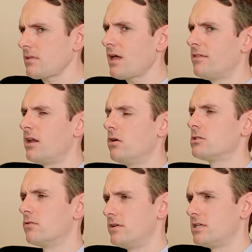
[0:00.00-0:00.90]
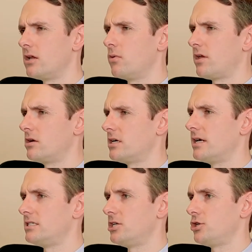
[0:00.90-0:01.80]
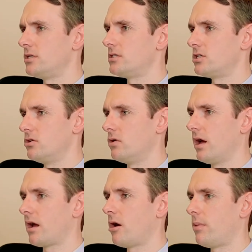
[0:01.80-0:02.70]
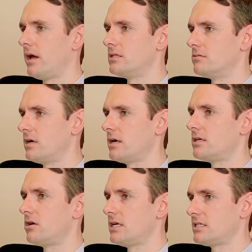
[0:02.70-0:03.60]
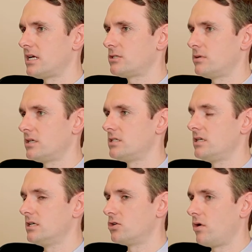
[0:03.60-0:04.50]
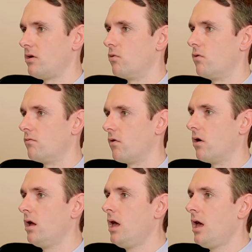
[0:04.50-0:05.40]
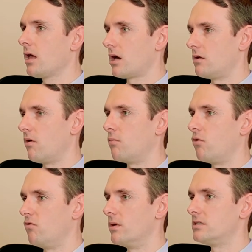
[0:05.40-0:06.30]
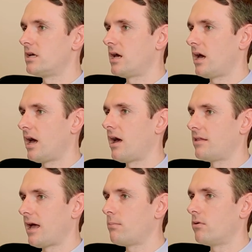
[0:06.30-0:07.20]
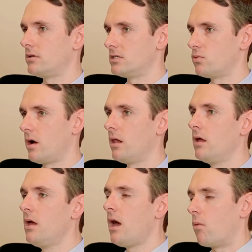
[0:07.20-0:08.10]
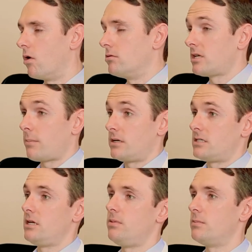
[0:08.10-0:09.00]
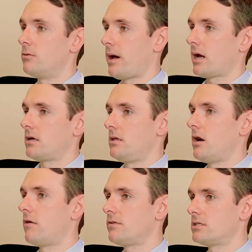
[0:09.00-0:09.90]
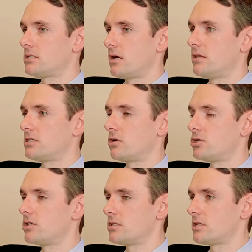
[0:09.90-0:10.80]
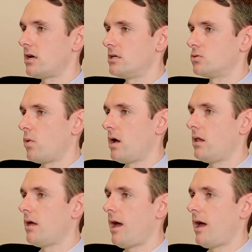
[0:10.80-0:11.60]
And then also visiting with our dietitians to do a comprehensive dietary assessment and see is there any room for kind of improvement at that point as well. We're always happy to see people back in the office on the surgical side as well,